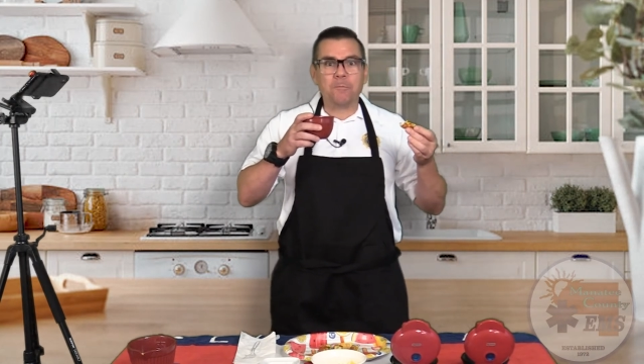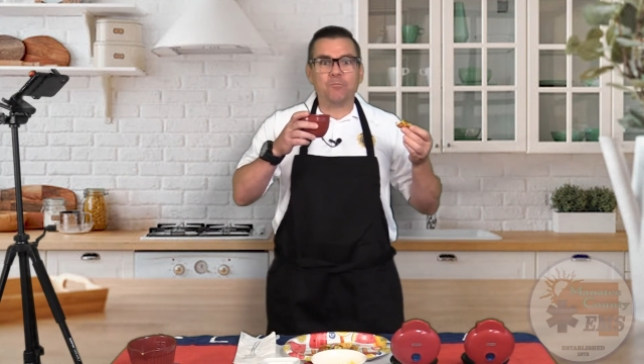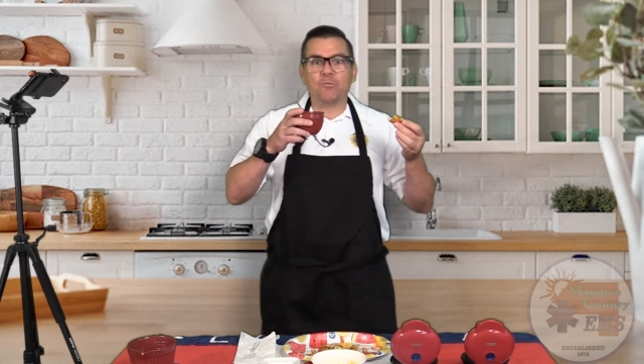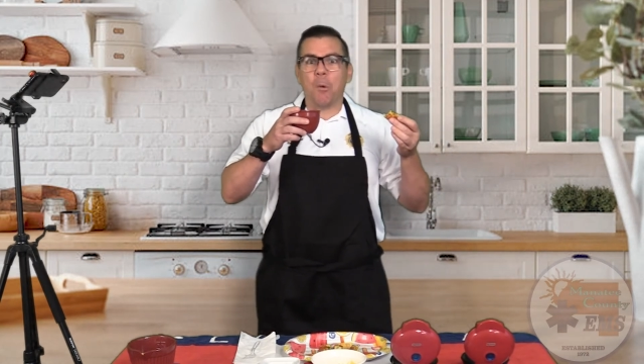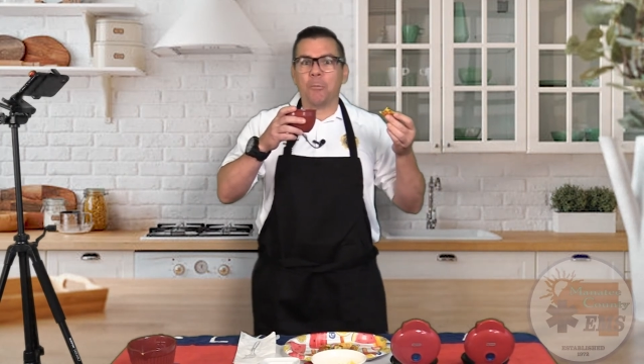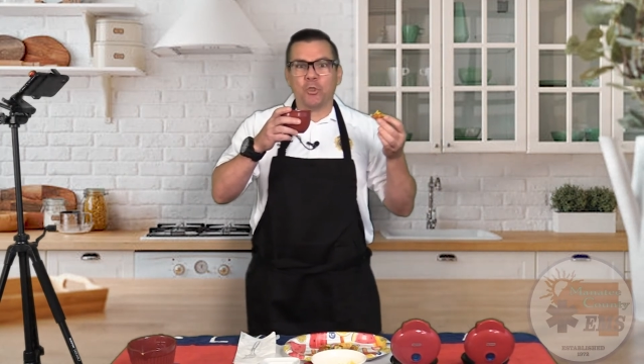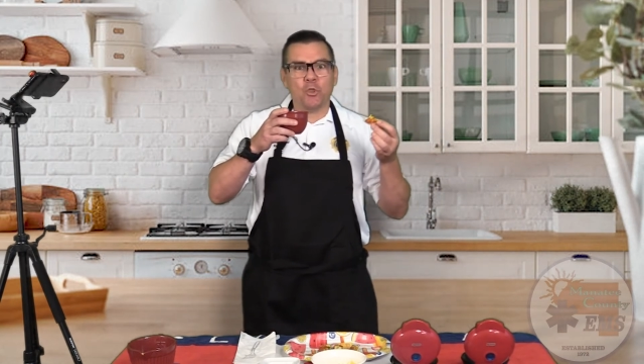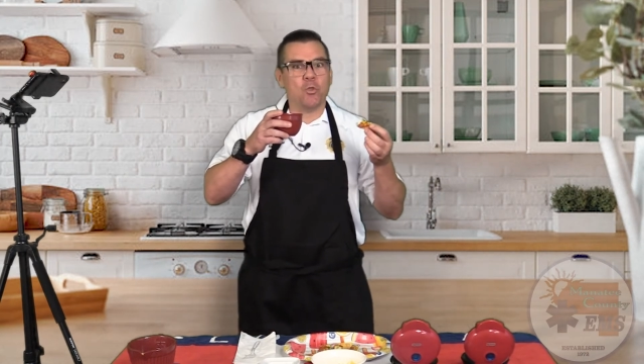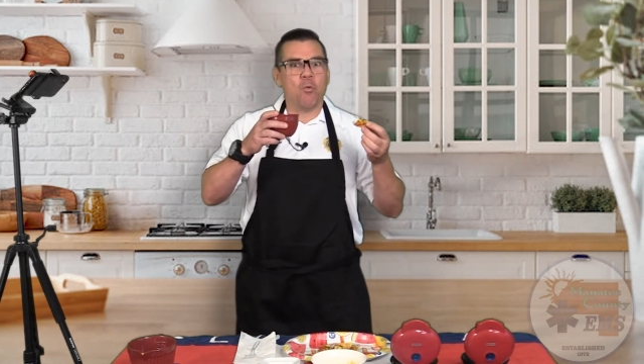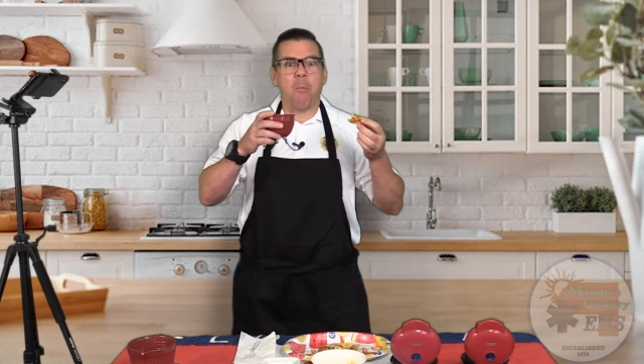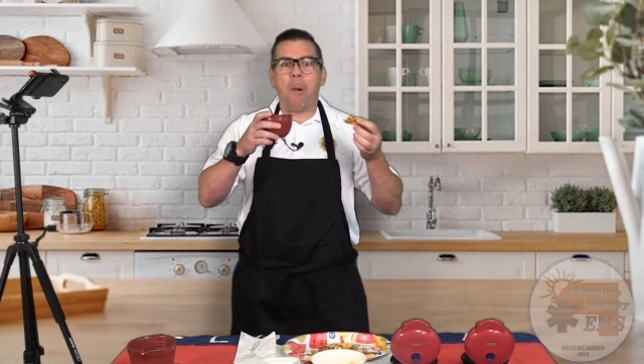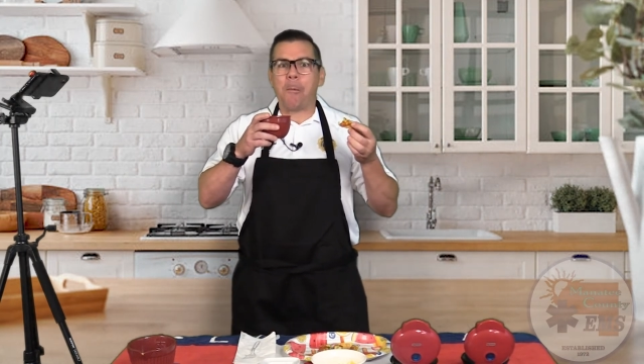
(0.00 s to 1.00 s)
I'm chewing
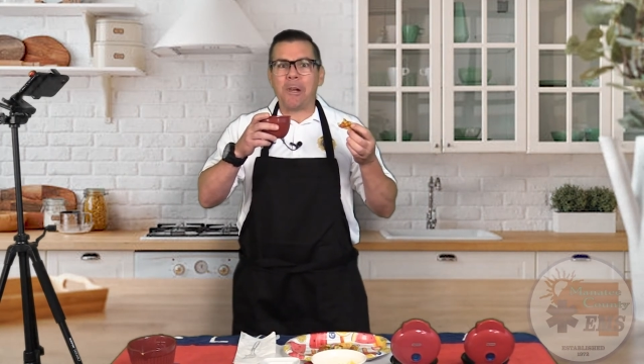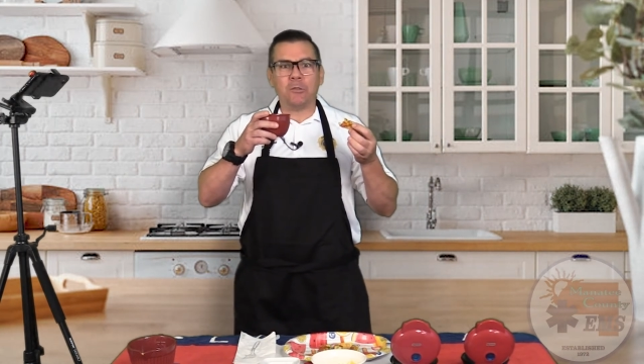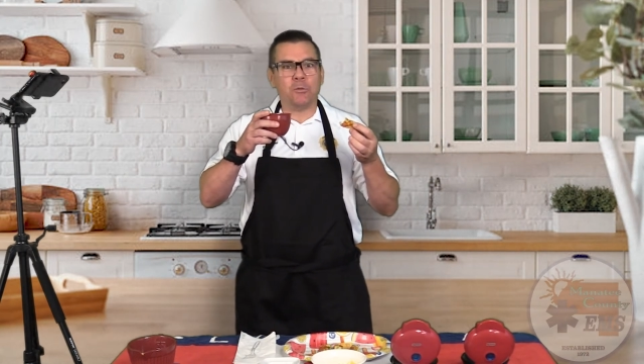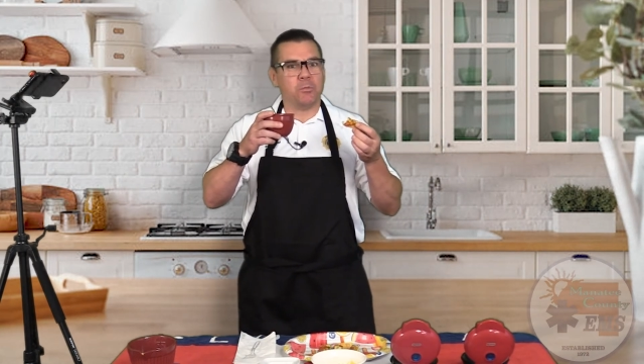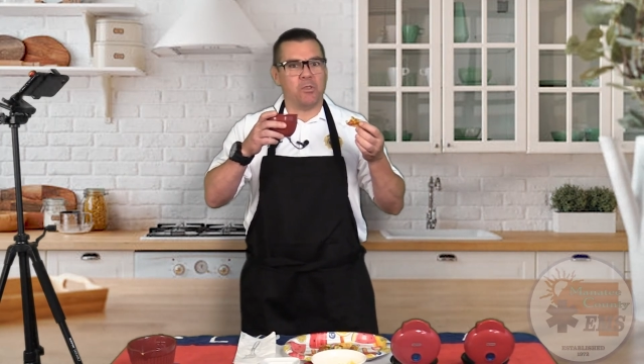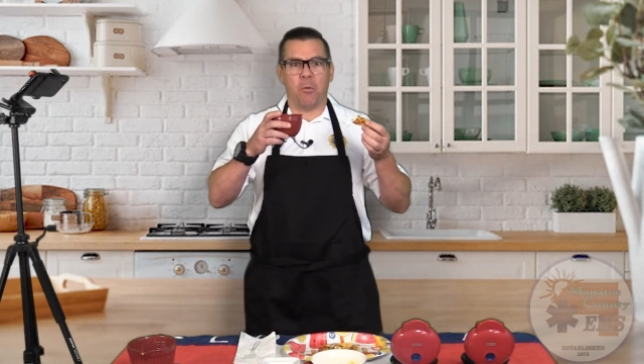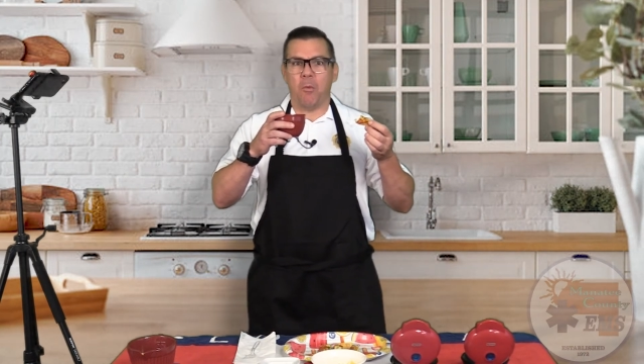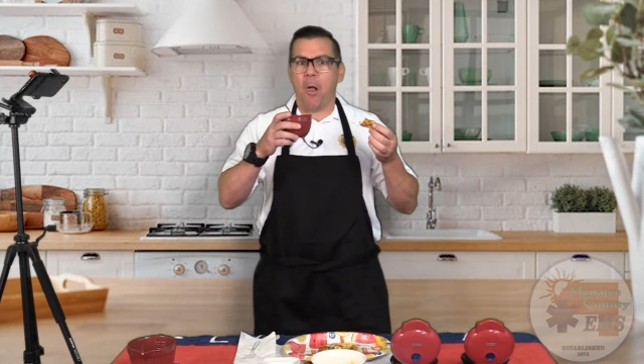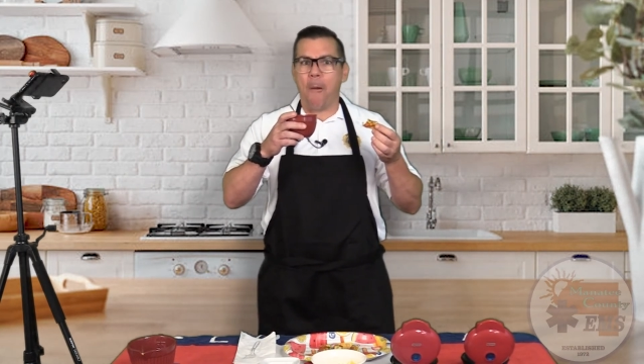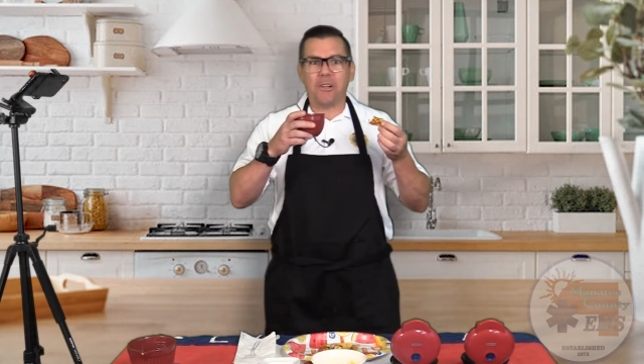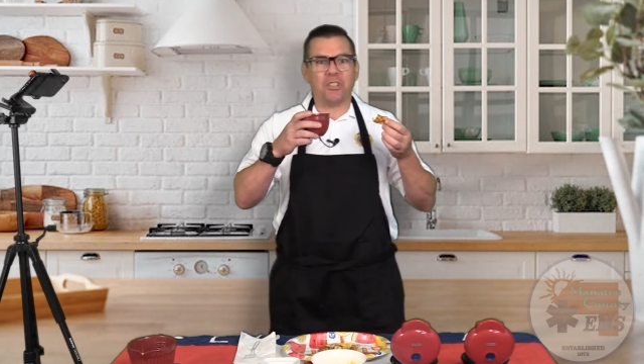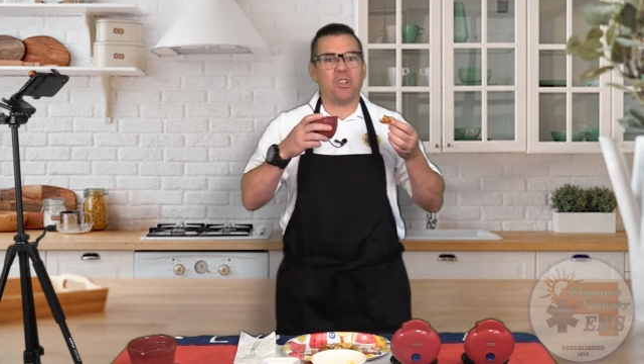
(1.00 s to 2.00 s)
with my mouth open a little
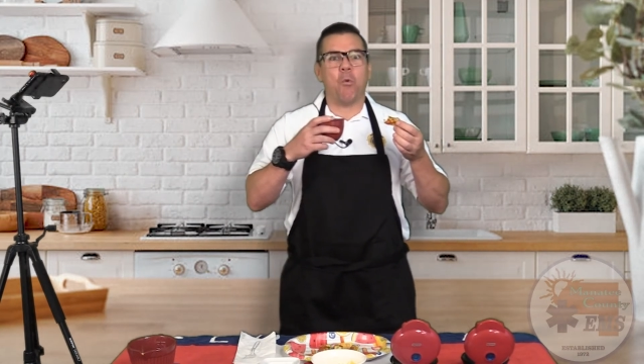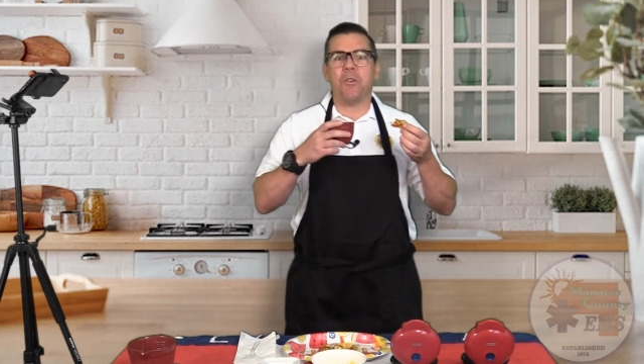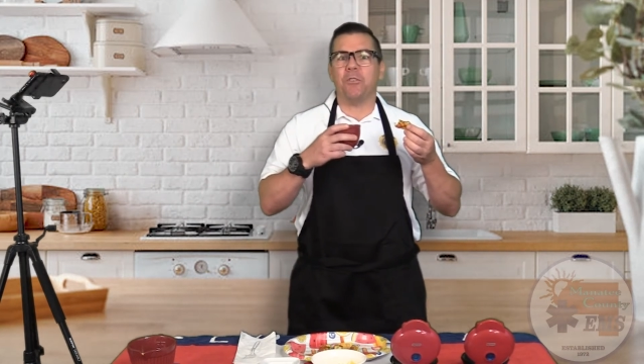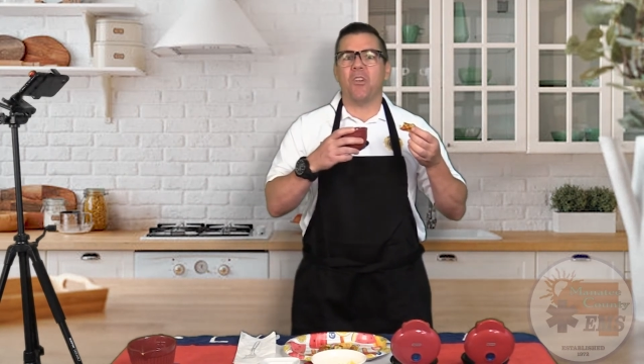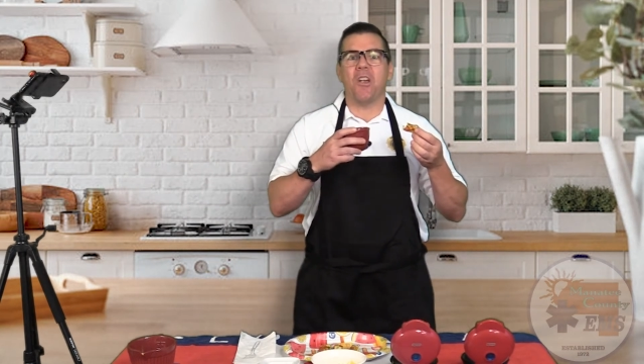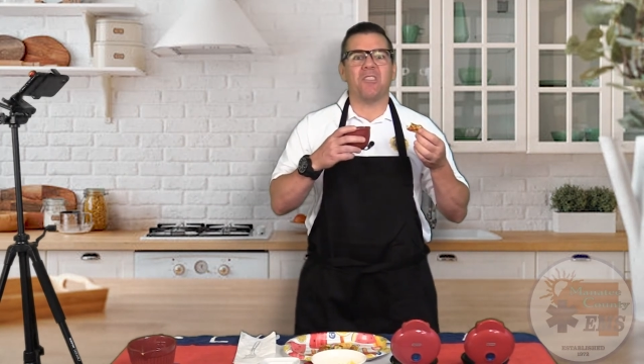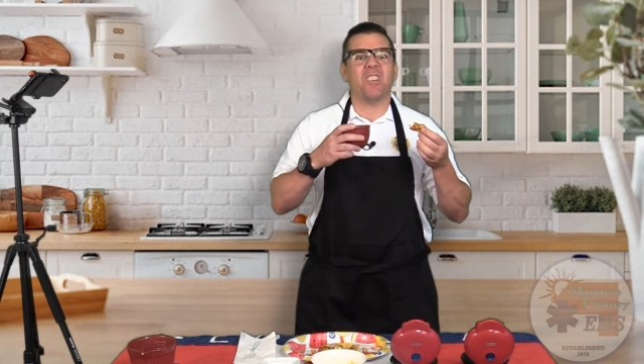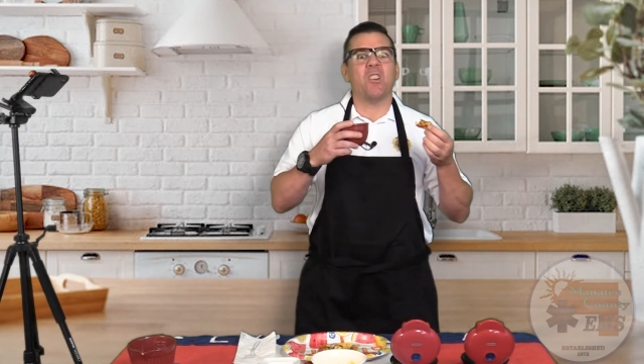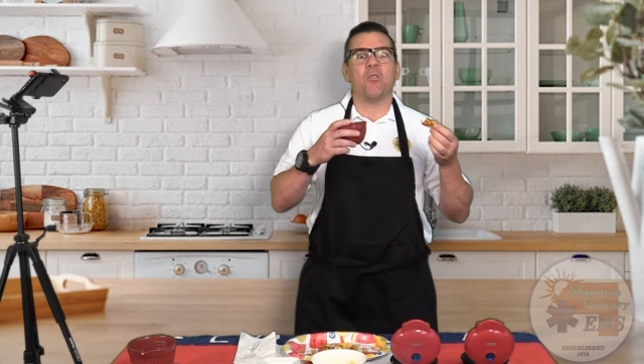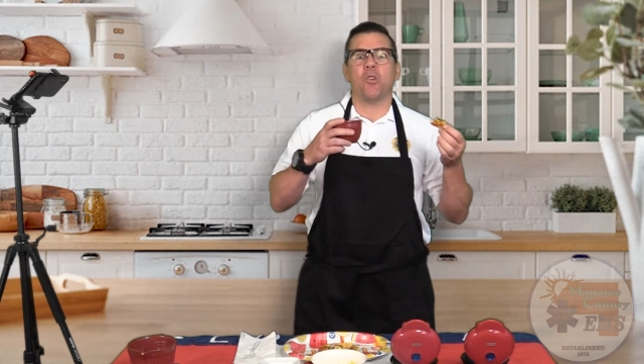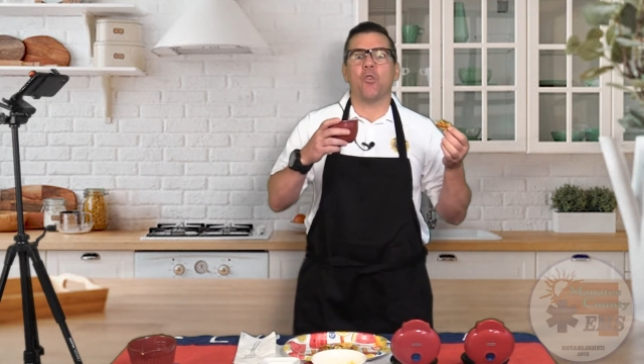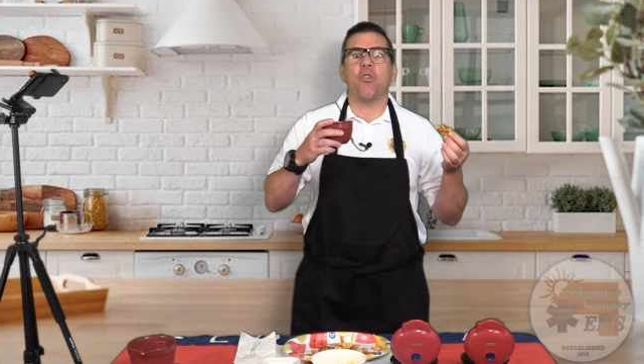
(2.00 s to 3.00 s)
bit because I want you guys to hear
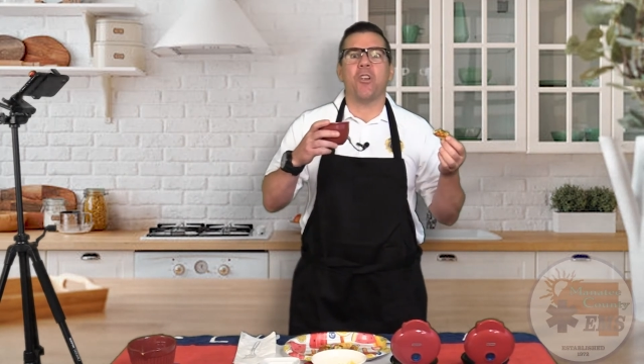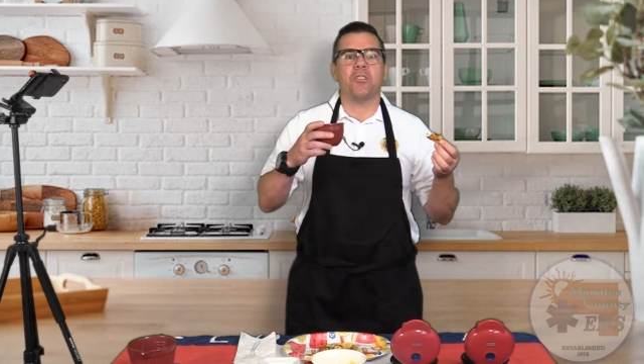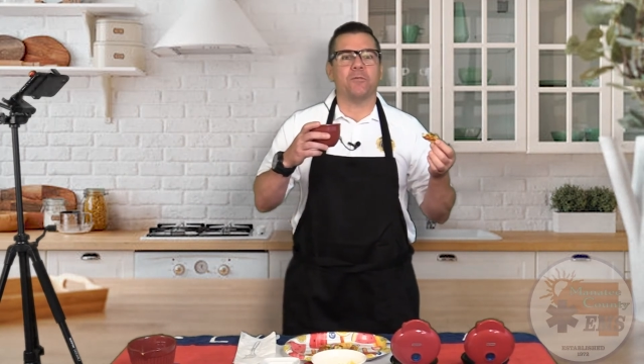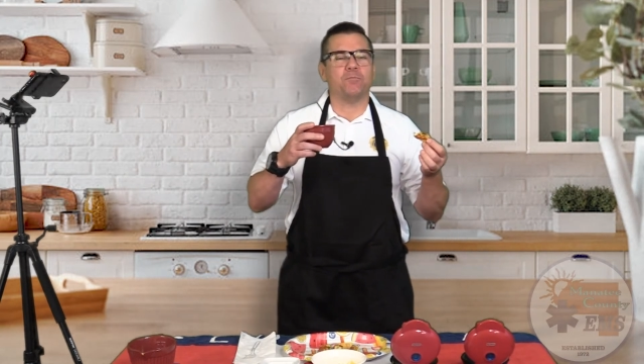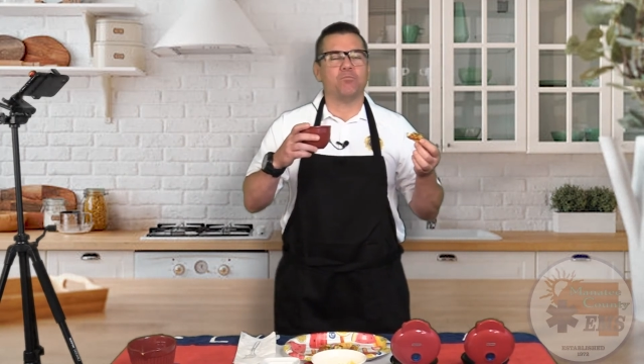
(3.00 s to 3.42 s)
the crunch.